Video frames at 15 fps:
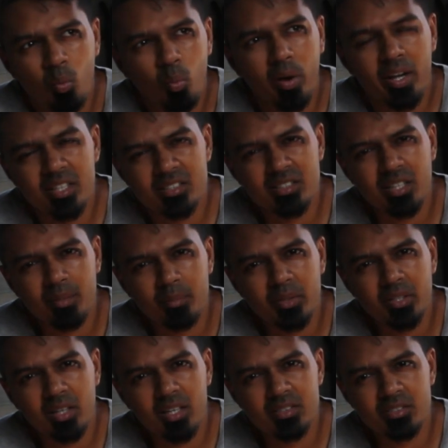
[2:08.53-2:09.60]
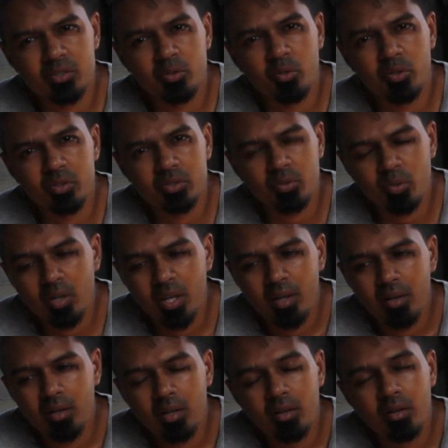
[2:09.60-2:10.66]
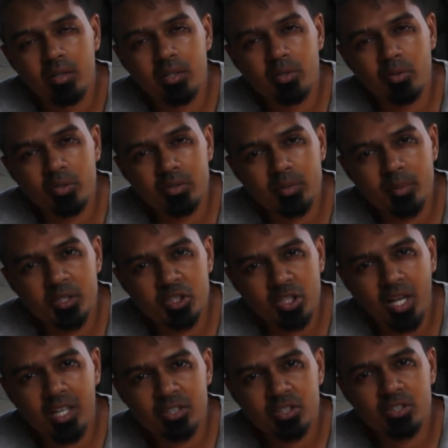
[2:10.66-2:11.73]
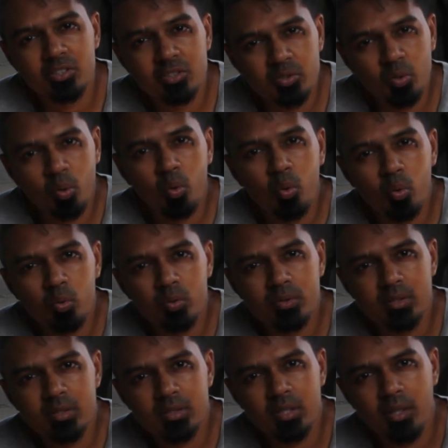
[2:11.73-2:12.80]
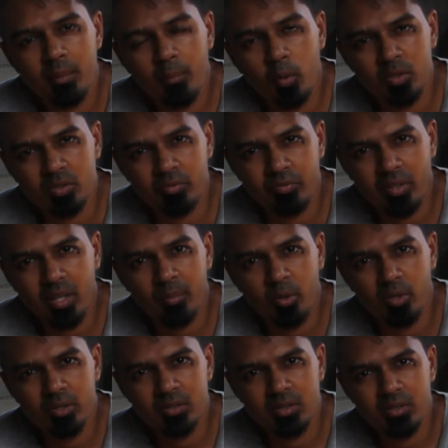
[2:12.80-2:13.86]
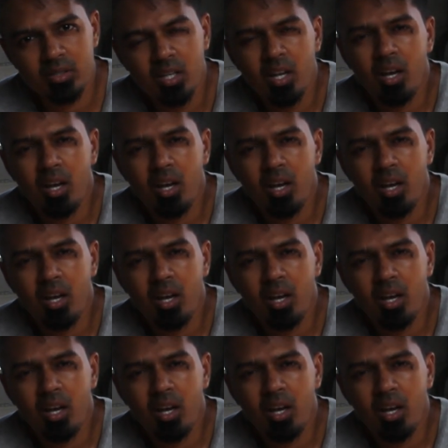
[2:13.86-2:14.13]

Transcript: Why is that? Because you're going to be challenging those muscle fibers.